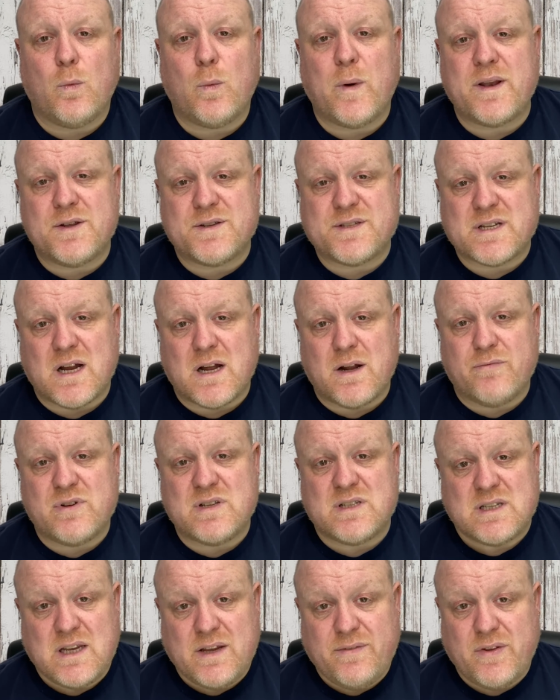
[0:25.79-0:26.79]
When you start
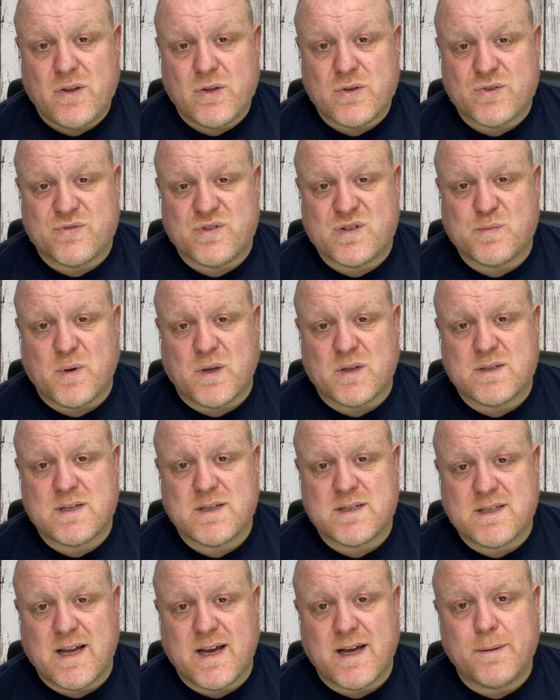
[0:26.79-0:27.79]
receiving those
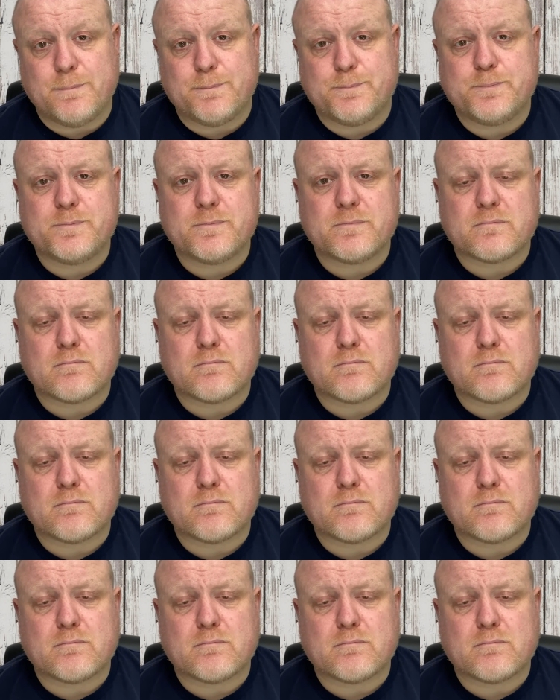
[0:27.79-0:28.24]
responses then,